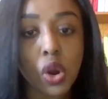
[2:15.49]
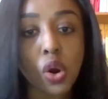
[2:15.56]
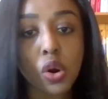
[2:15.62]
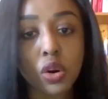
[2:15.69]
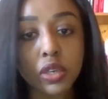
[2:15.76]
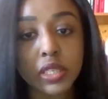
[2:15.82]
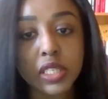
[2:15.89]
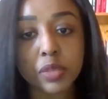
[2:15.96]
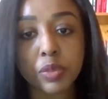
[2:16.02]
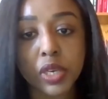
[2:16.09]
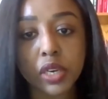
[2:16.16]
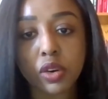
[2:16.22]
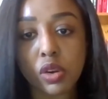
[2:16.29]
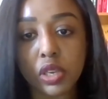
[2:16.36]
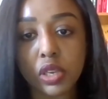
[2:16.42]
or the
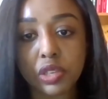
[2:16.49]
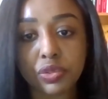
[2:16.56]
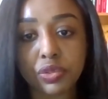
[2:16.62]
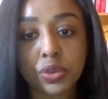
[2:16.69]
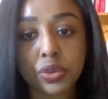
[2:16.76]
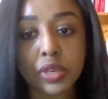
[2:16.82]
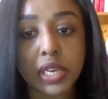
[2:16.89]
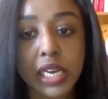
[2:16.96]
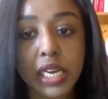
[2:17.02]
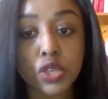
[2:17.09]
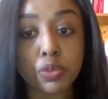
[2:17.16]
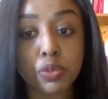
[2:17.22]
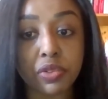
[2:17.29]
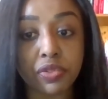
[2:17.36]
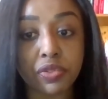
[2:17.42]
speaker only view in case
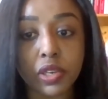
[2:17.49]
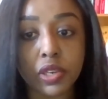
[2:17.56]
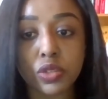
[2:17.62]
you prefer